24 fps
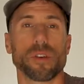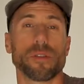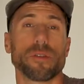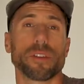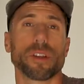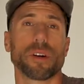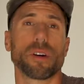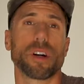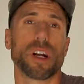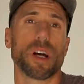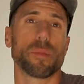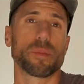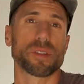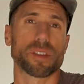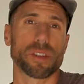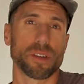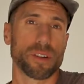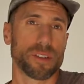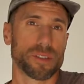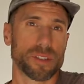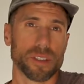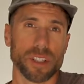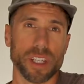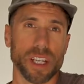even though our
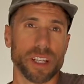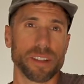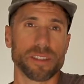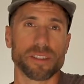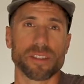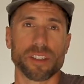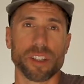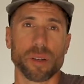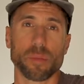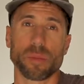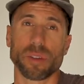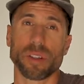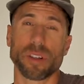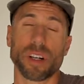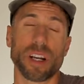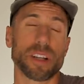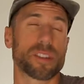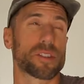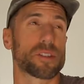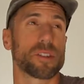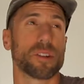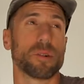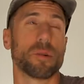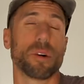episodes are getting simpler, I
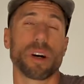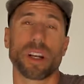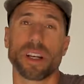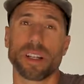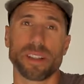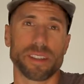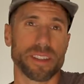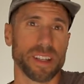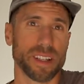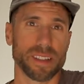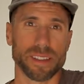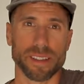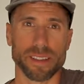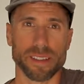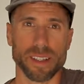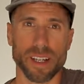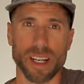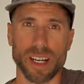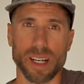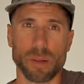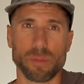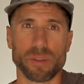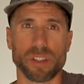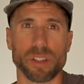still wanted to take the
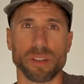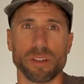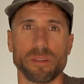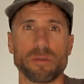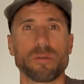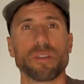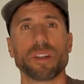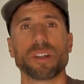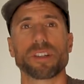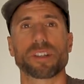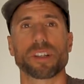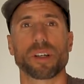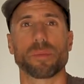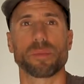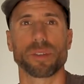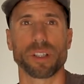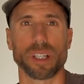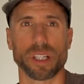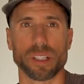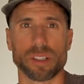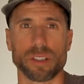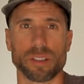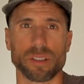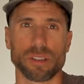time to finish up
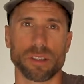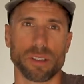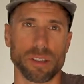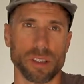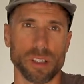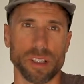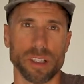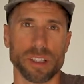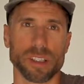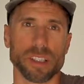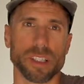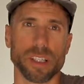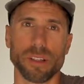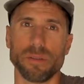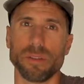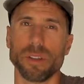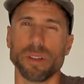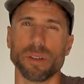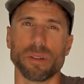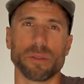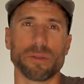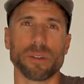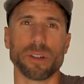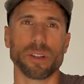electrical and give
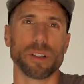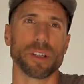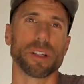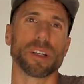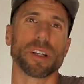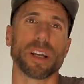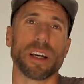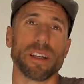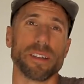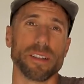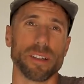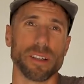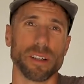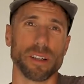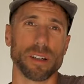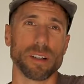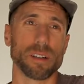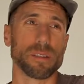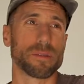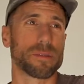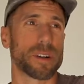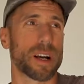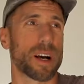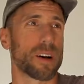you a really good idea
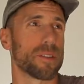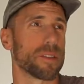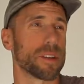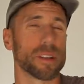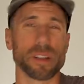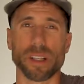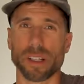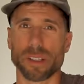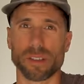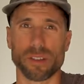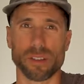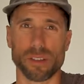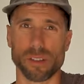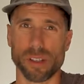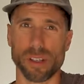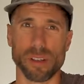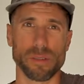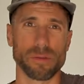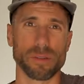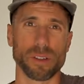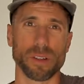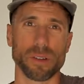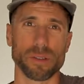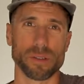of how the electricity
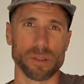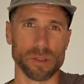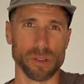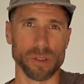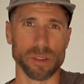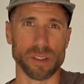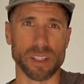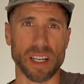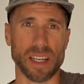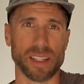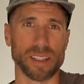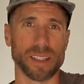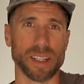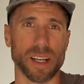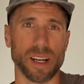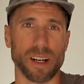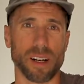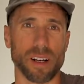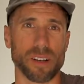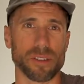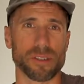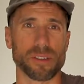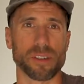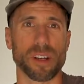flows through the tiny
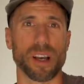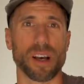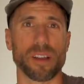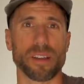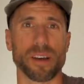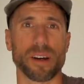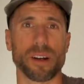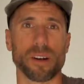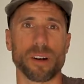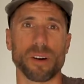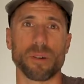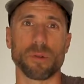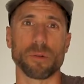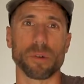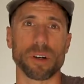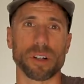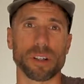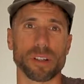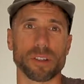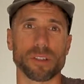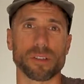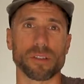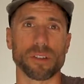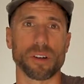house and how that all
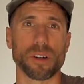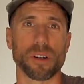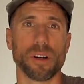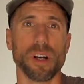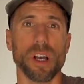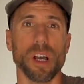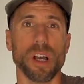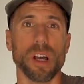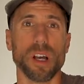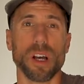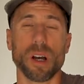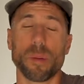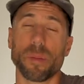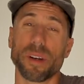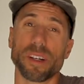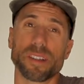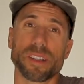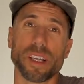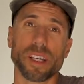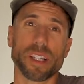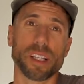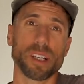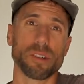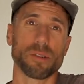works. So I'm going to
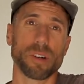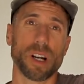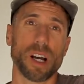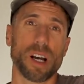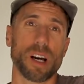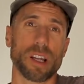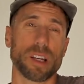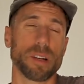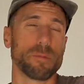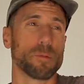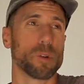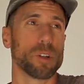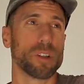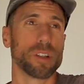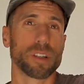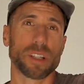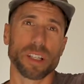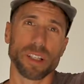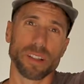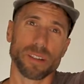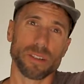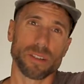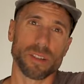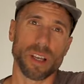take you around and we'll
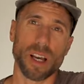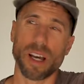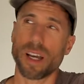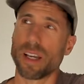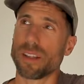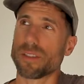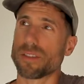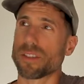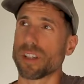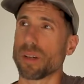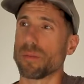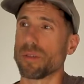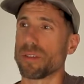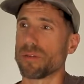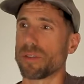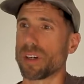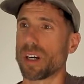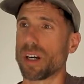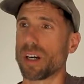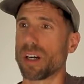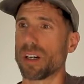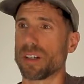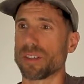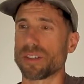look inside some of
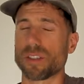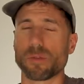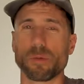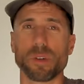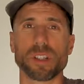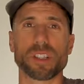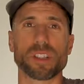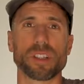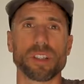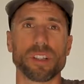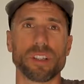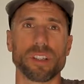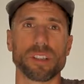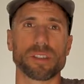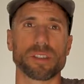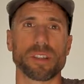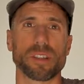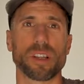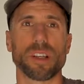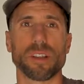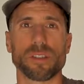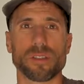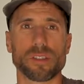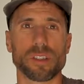our switches
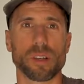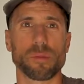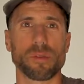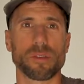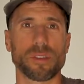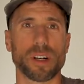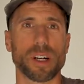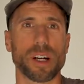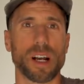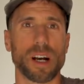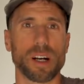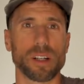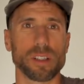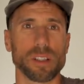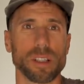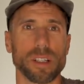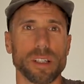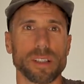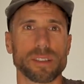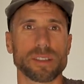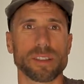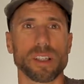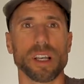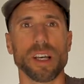and some of our
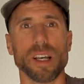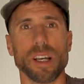outlets